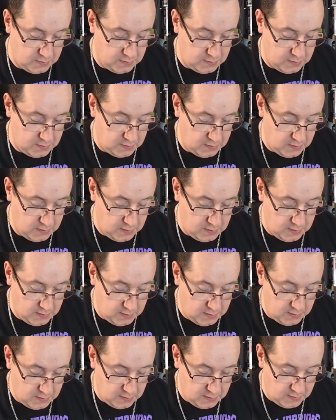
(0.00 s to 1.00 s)

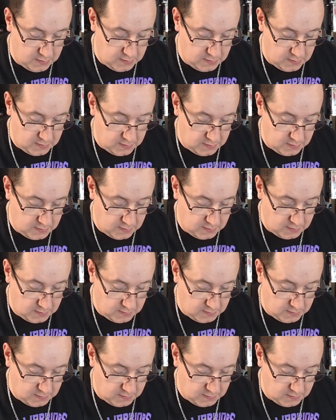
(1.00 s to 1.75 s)
Nobody speaks.